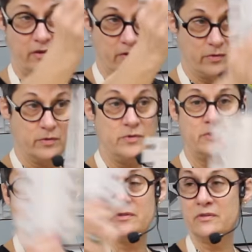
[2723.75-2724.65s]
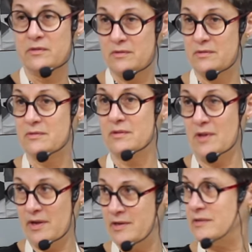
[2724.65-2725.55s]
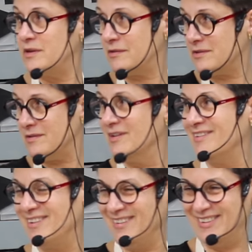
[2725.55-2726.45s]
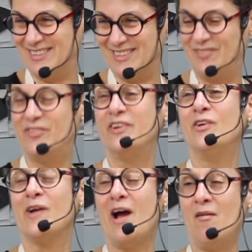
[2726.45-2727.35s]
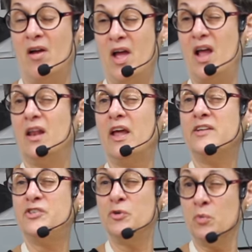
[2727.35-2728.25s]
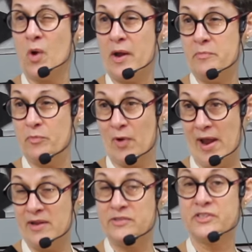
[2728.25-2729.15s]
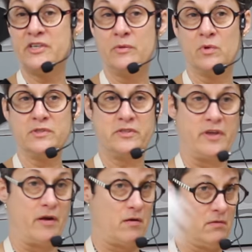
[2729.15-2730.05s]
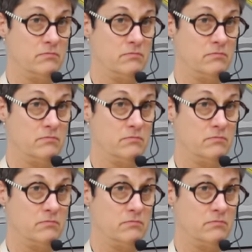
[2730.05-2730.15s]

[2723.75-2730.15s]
Use the lie detector and figure out, let your right brain see what's there.